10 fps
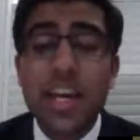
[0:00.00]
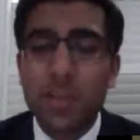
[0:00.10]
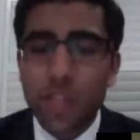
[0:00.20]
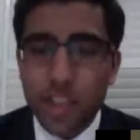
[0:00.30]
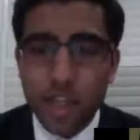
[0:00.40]

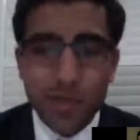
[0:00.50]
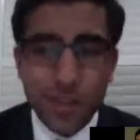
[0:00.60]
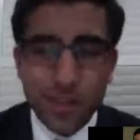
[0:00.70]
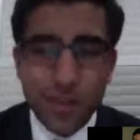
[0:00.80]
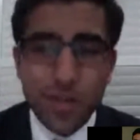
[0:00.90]
Great job,
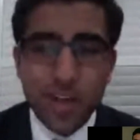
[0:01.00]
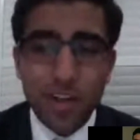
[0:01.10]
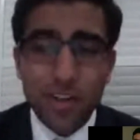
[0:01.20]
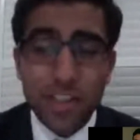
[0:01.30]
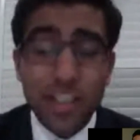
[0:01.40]
Future
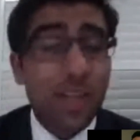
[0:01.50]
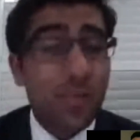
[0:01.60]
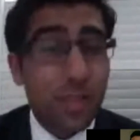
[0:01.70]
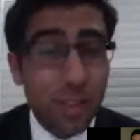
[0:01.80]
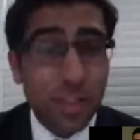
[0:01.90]
Pharmacologist, and I'm
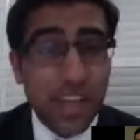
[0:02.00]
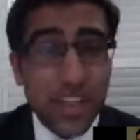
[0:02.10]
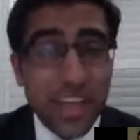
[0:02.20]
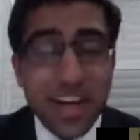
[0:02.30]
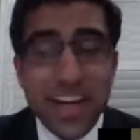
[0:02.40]
sure you'll
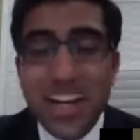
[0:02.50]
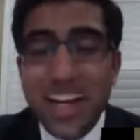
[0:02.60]
get there.